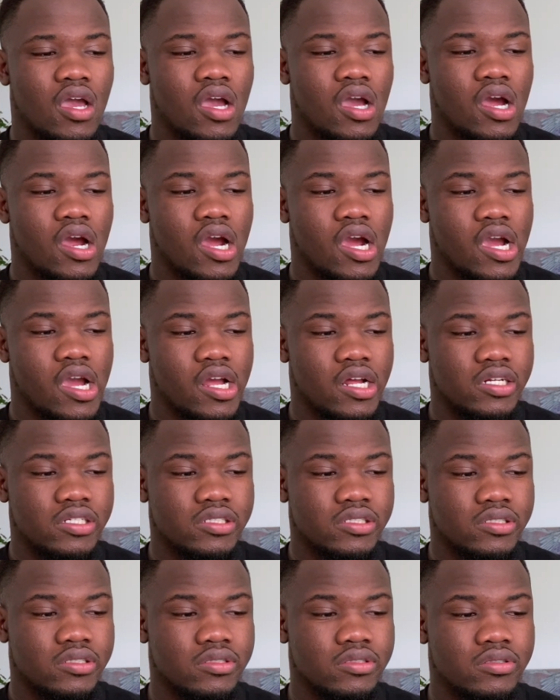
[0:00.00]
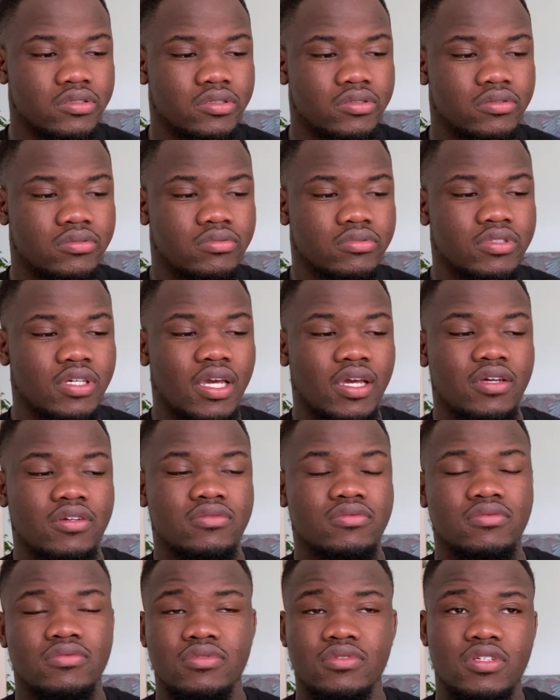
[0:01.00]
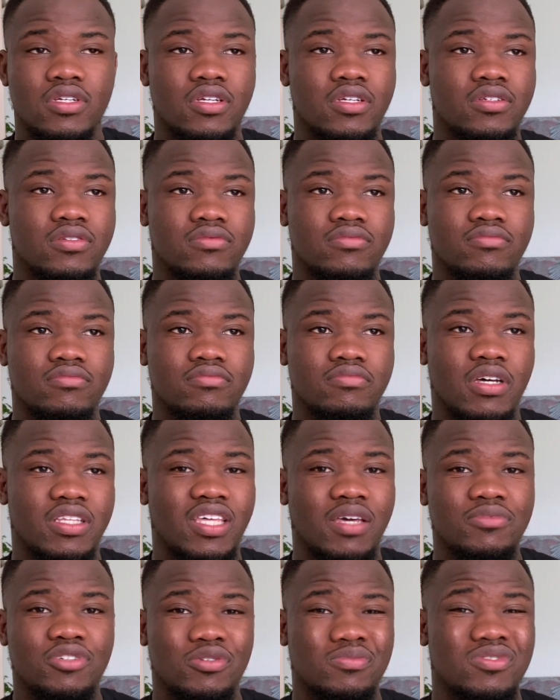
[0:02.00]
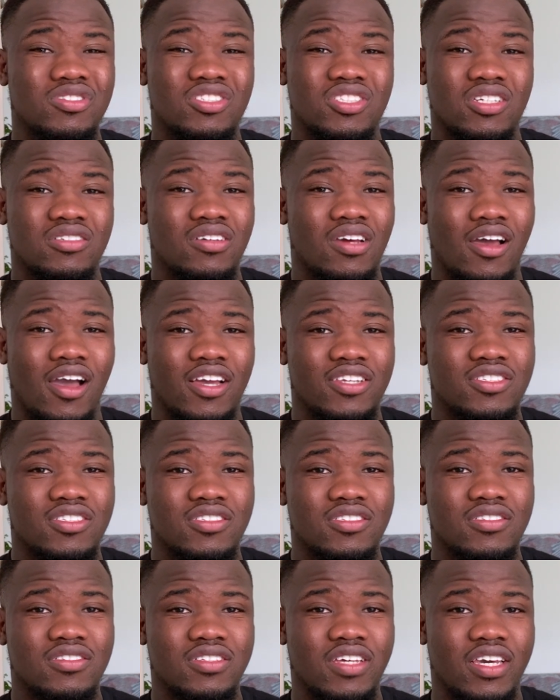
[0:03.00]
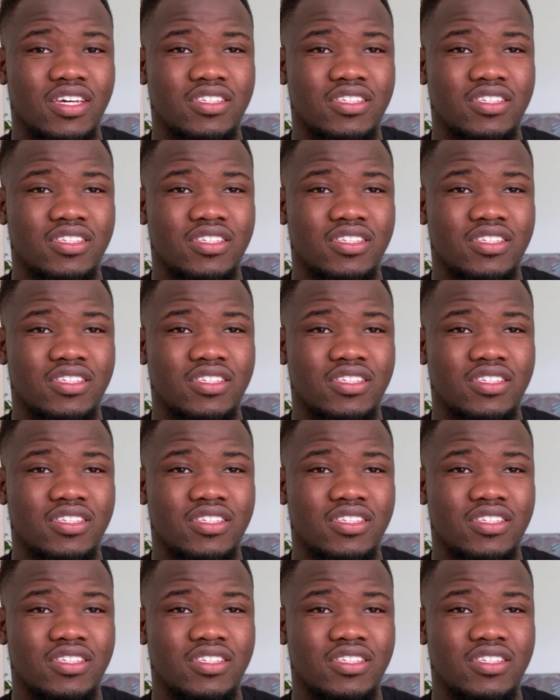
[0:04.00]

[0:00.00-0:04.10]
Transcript: And yeah, part-time job is general actually. Like